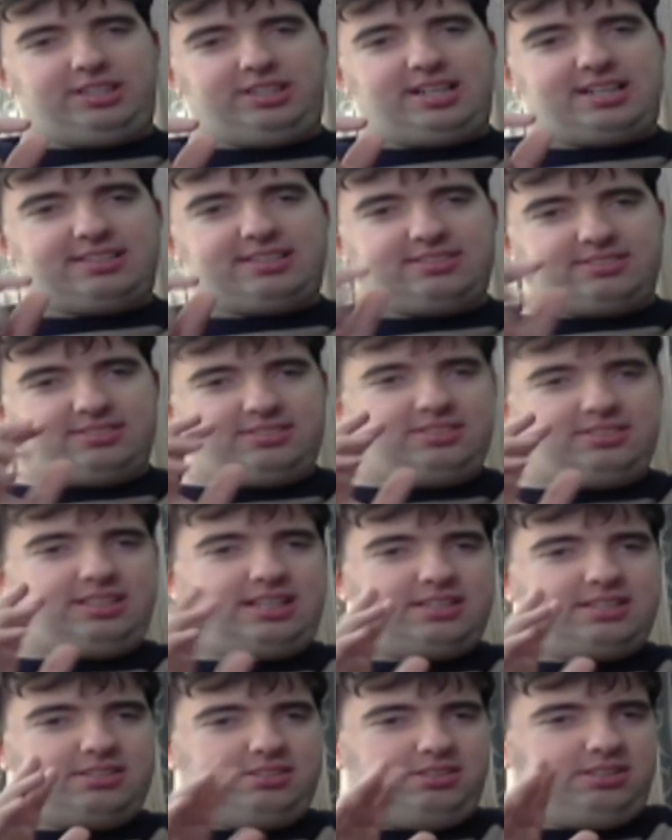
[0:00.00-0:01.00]
Now,
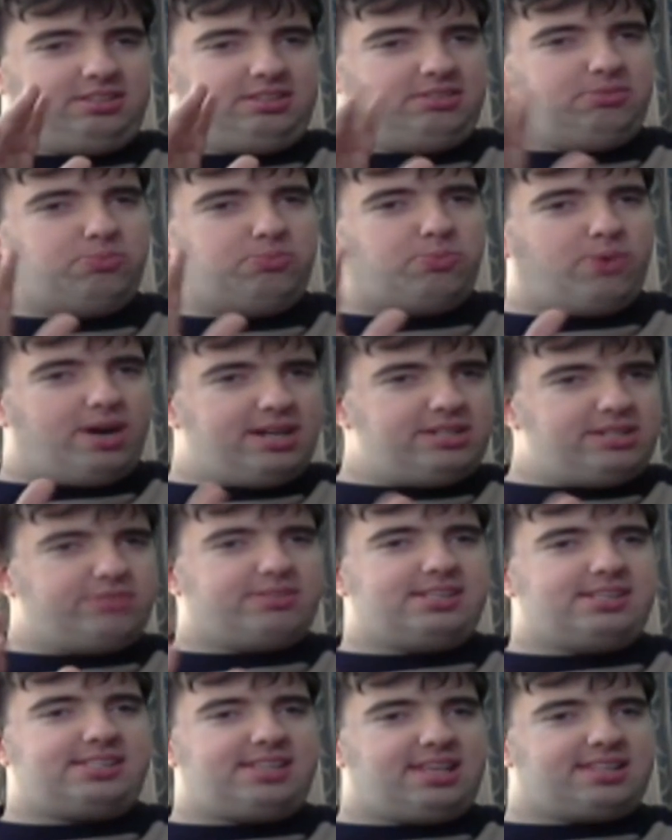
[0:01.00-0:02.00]
why
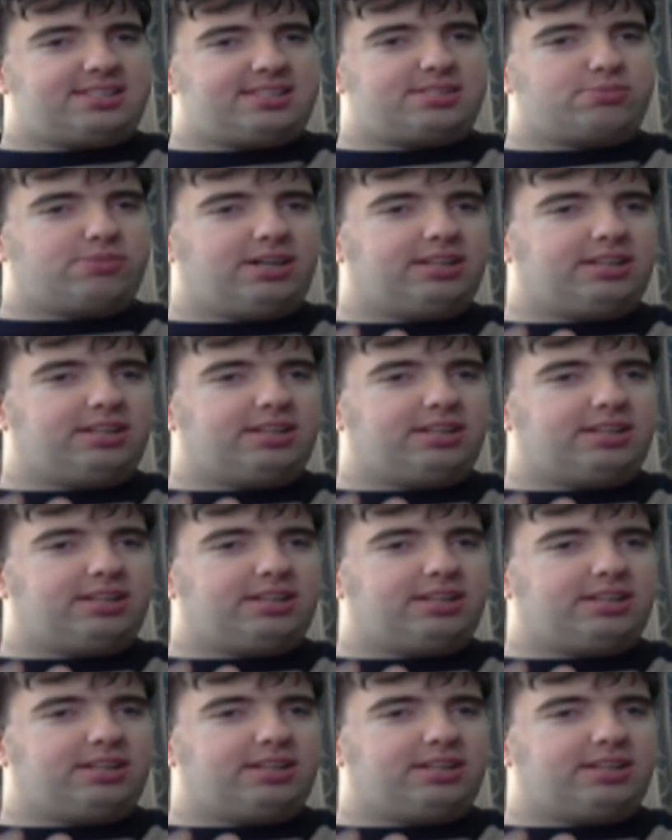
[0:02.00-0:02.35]
do I say this?